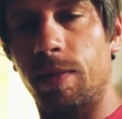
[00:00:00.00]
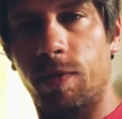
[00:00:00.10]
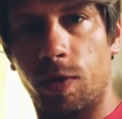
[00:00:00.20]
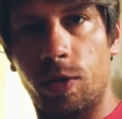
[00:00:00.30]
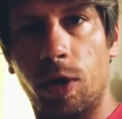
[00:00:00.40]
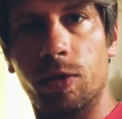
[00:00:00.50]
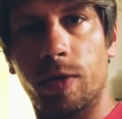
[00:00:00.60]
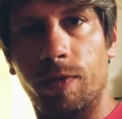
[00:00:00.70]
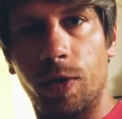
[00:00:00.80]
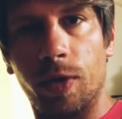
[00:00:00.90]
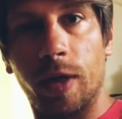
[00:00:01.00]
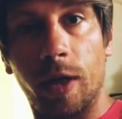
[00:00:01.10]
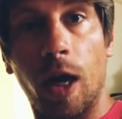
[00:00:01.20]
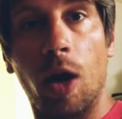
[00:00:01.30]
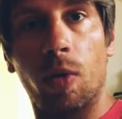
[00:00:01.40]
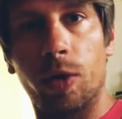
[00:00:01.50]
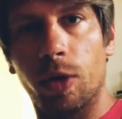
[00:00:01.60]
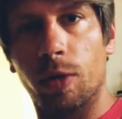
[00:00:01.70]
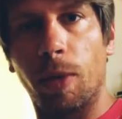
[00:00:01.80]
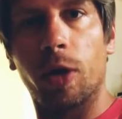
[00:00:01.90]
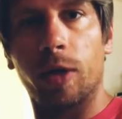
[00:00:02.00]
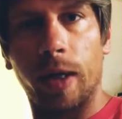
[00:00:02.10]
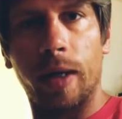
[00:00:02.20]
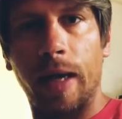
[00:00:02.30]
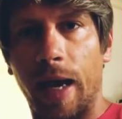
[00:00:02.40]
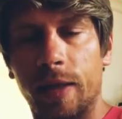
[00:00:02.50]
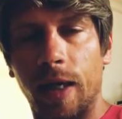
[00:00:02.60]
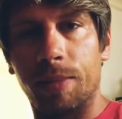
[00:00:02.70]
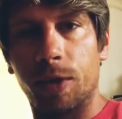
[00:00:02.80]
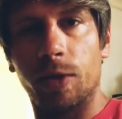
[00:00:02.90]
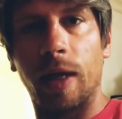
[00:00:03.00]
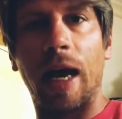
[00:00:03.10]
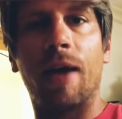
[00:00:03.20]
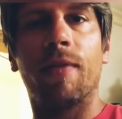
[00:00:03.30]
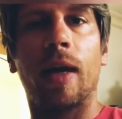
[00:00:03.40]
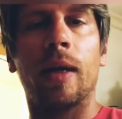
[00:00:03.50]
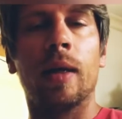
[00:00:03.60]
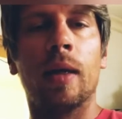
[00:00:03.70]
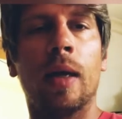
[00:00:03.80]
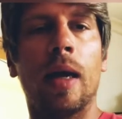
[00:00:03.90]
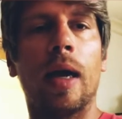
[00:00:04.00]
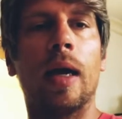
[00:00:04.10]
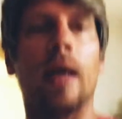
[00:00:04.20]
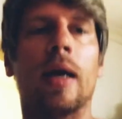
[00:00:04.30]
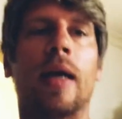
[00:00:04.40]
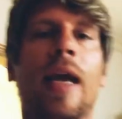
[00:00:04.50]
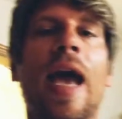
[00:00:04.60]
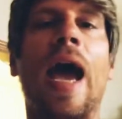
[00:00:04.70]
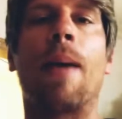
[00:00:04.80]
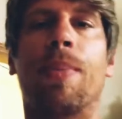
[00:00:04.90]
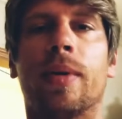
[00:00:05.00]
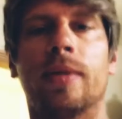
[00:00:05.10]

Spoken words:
For those of you that know, the modern gas caps only have a cap.